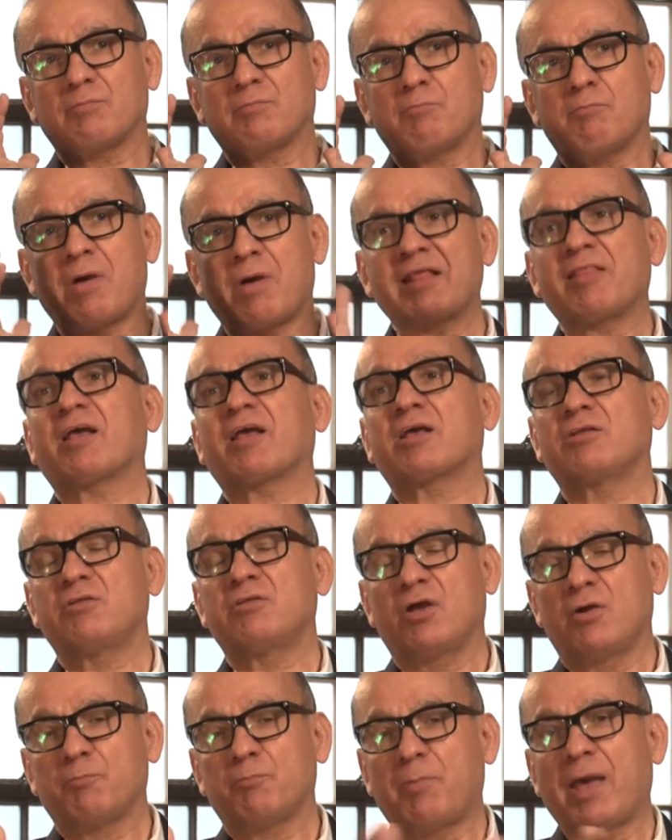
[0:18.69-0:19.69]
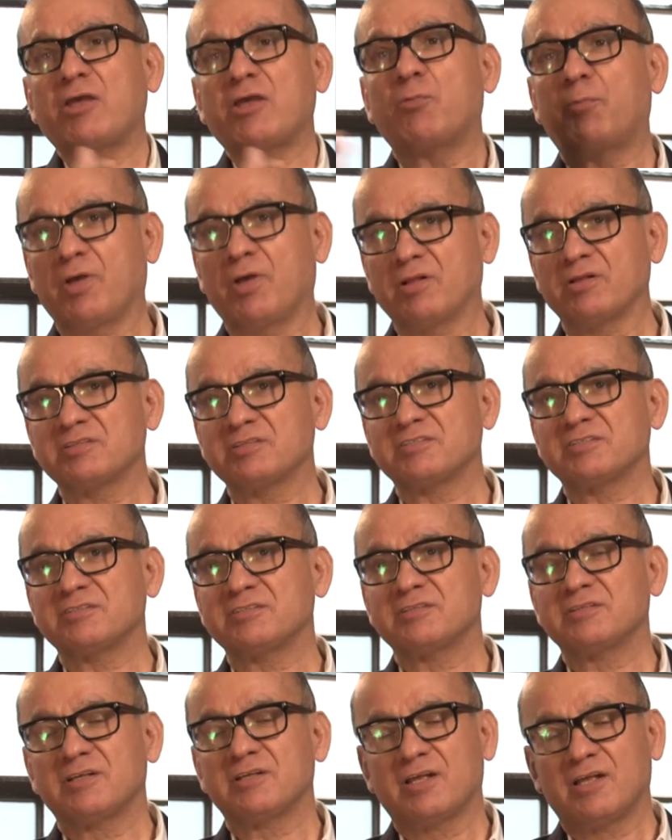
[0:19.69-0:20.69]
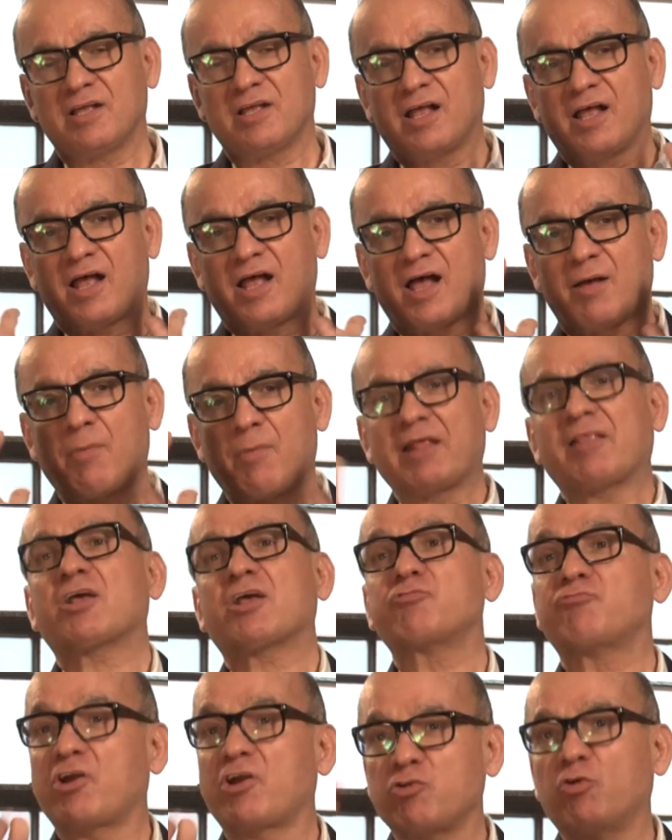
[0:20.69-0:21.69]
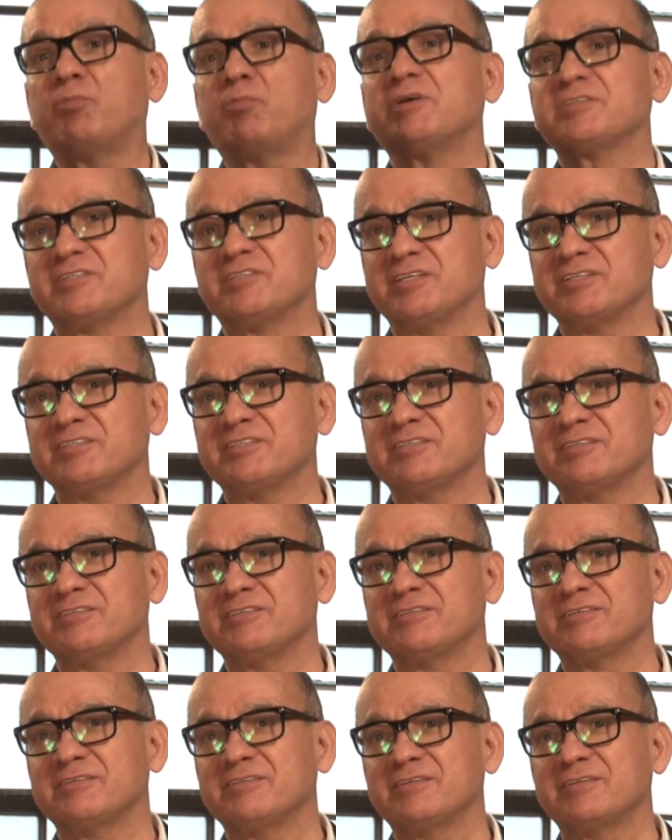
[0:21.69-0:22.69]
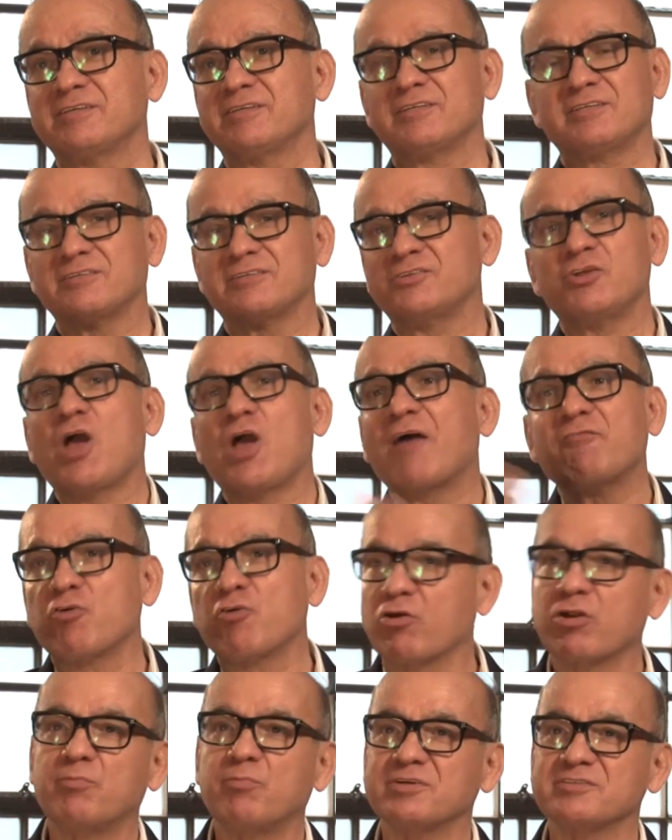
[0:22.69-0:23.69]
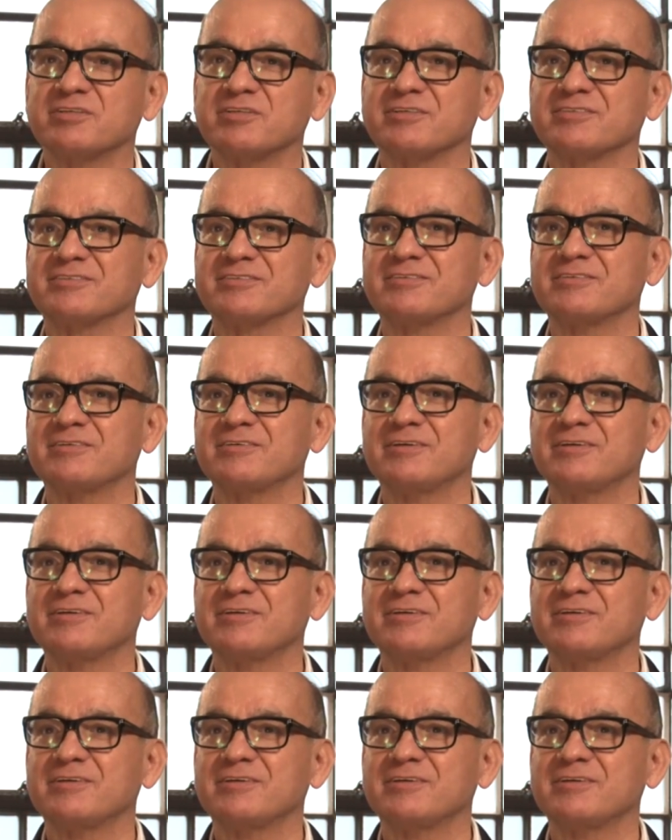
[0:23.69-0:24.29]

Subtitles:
money that can pay your bills, money that can run your business, you haven't got a business.